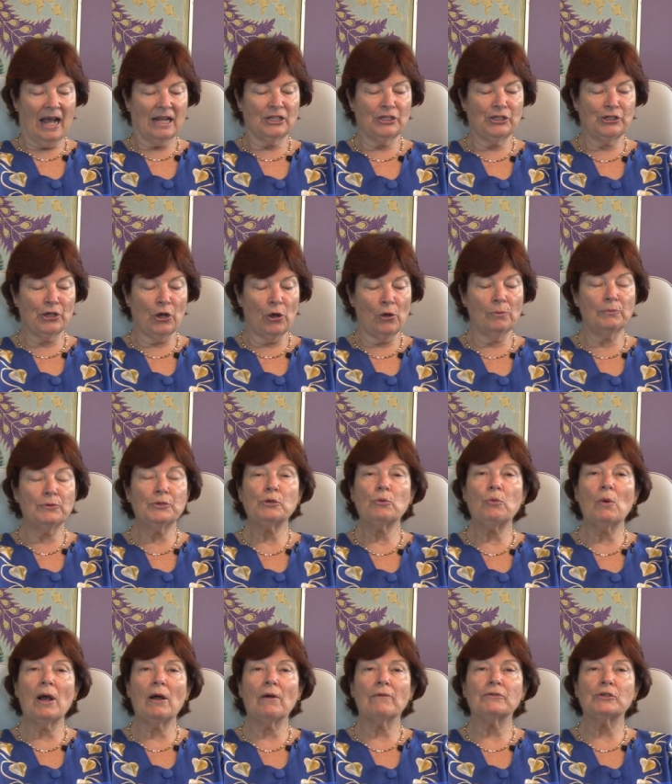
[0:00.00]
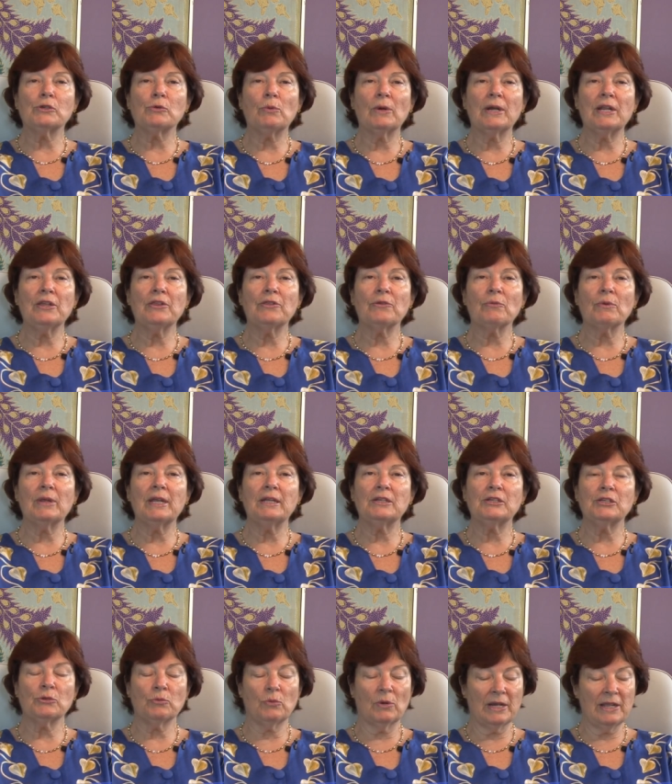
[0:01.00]
Job 12, 23 and
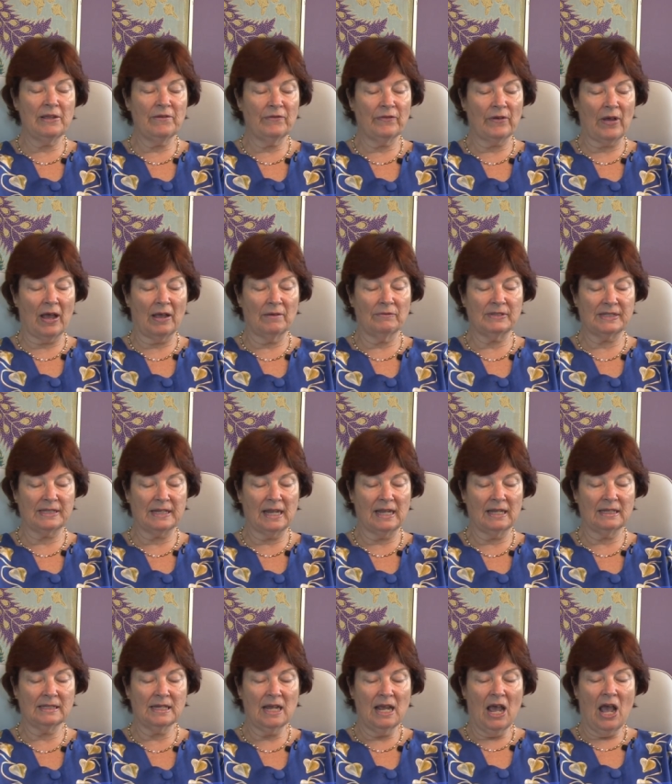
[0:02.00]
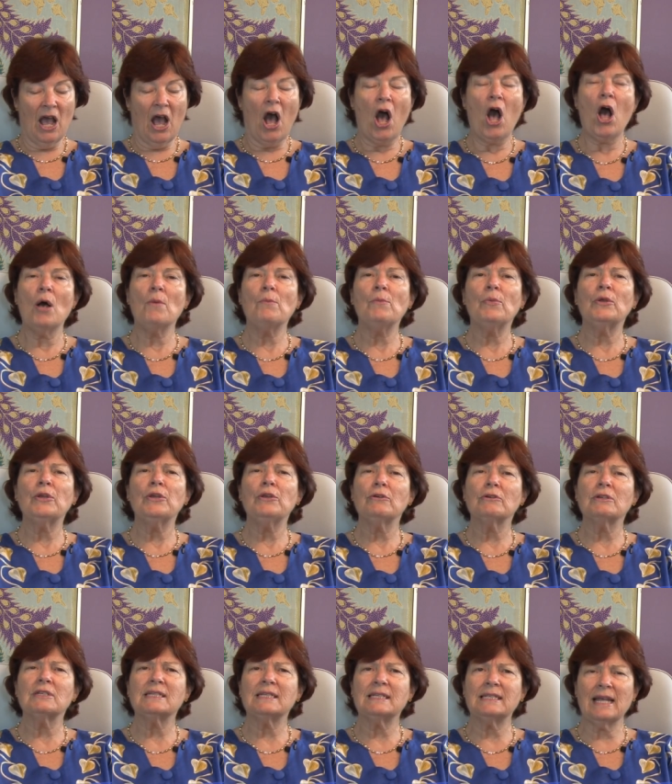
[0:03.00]
25 says, Humble
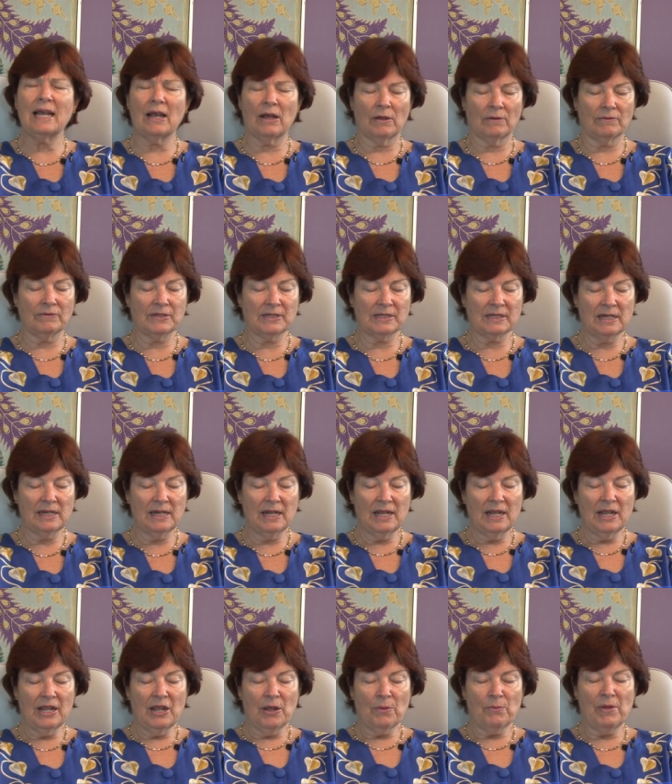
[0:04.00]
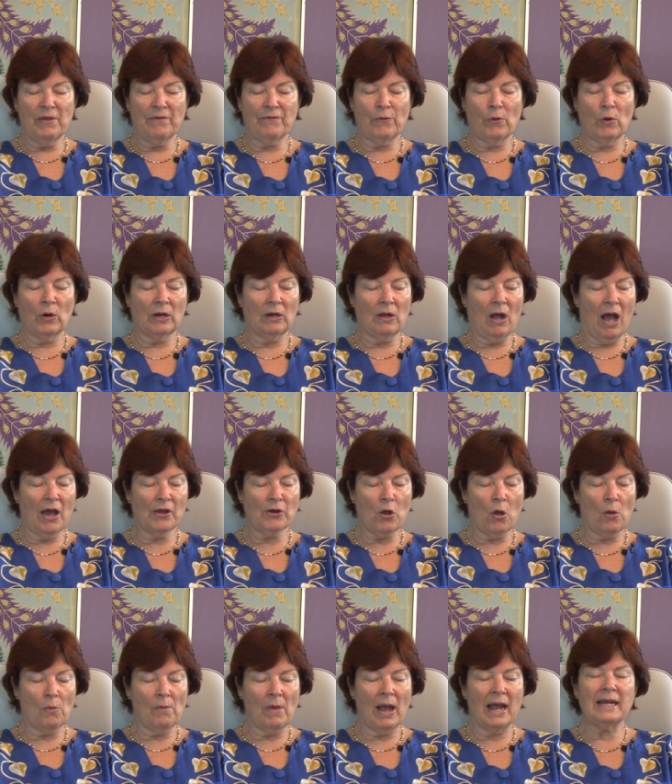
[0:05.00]
yourselves before God
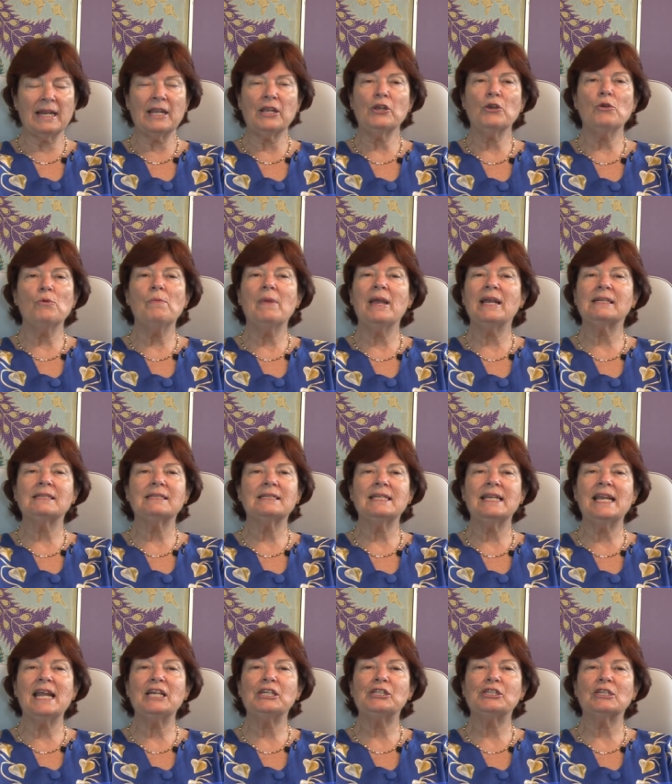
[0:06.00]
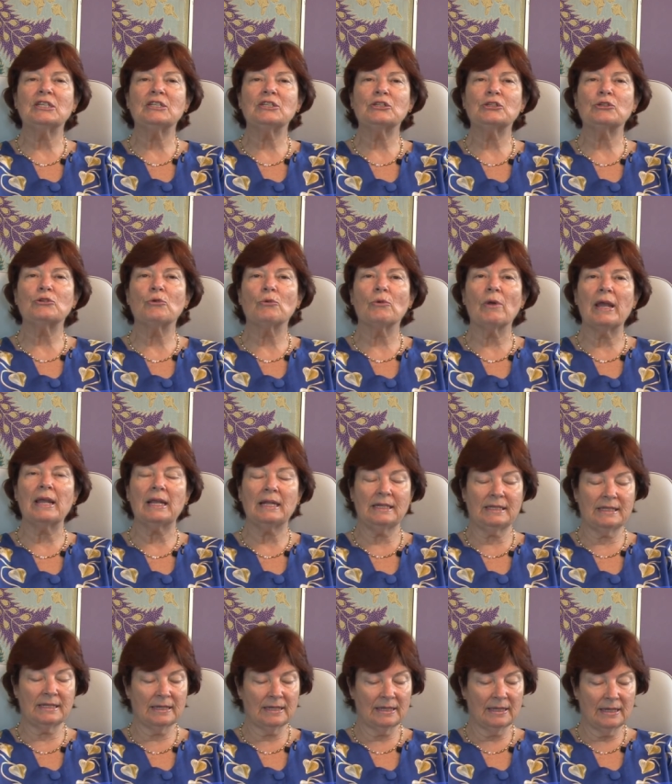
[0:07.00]
Almighty who makes nations
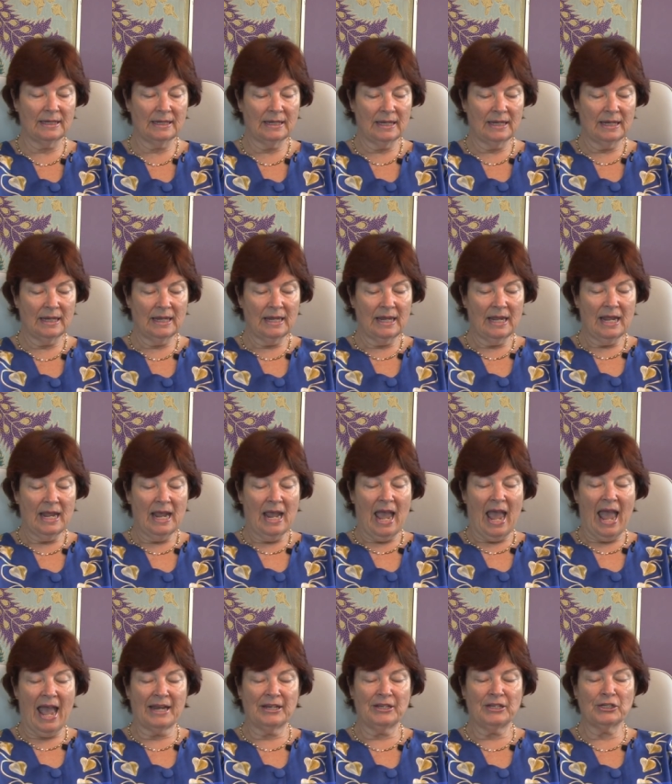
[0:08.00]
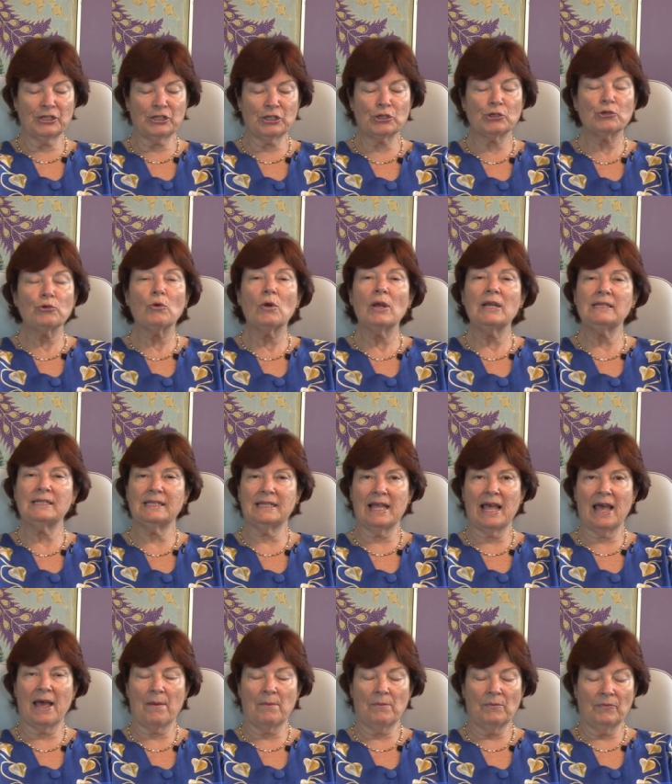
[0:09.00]
great and destroys
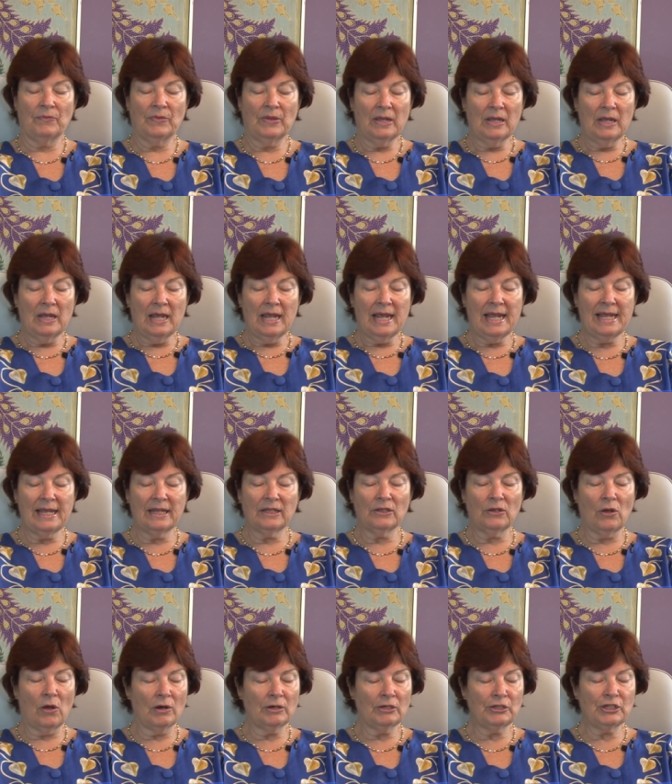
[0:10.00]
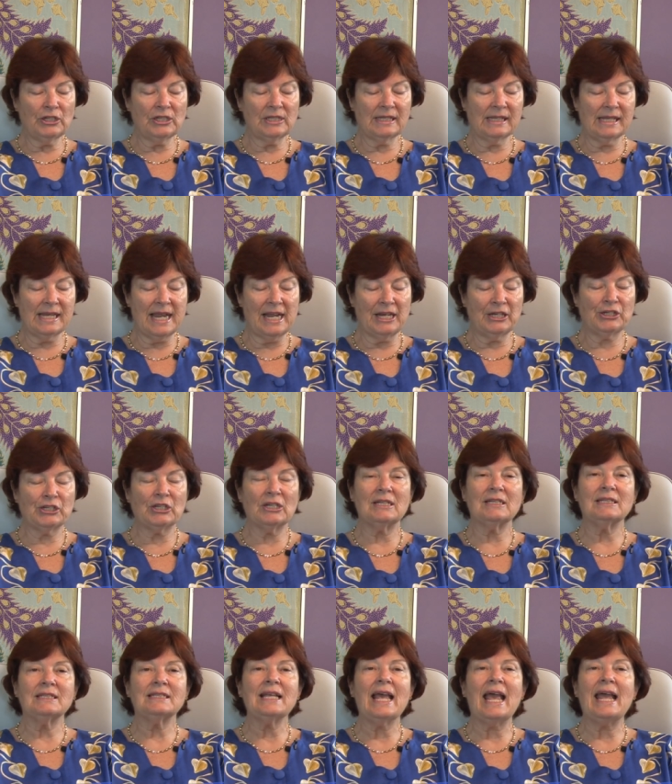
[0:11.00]
them. He enlarges
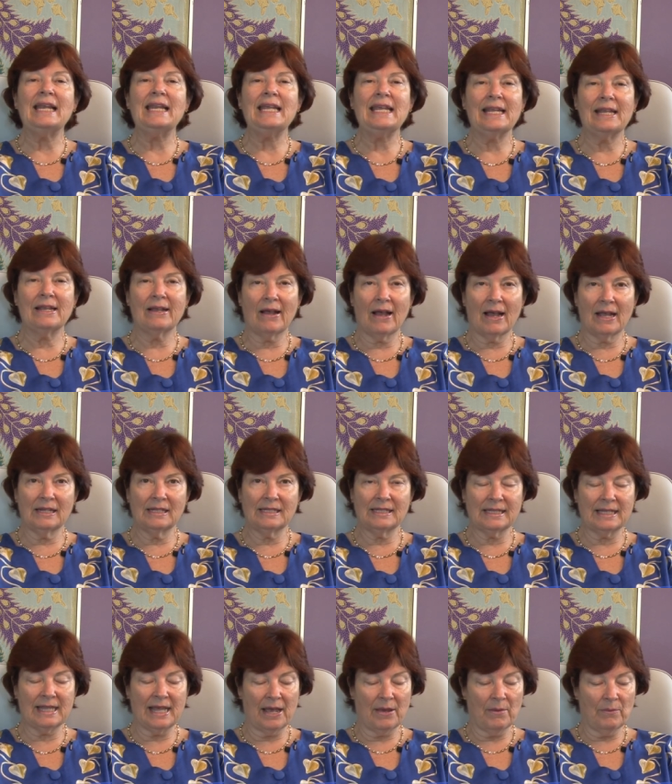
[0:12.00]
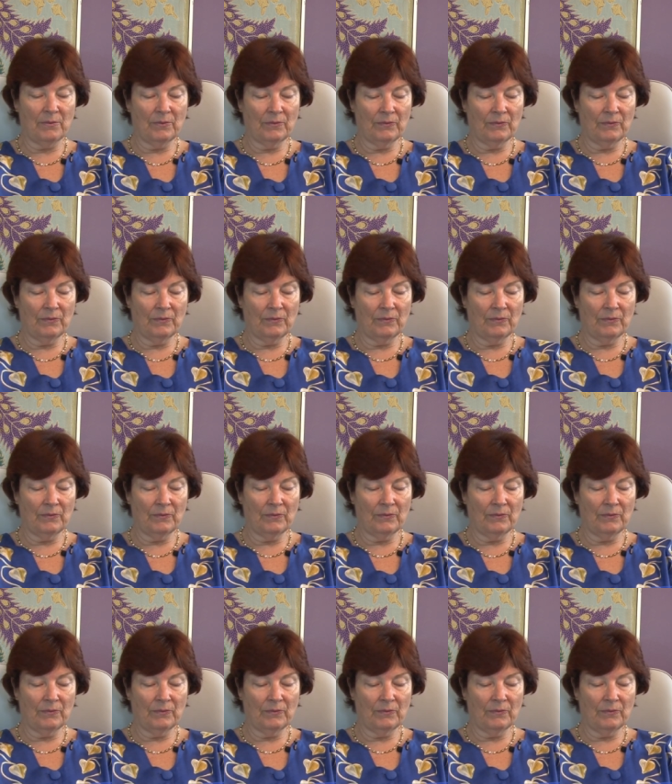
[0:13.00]
nations and he guides them.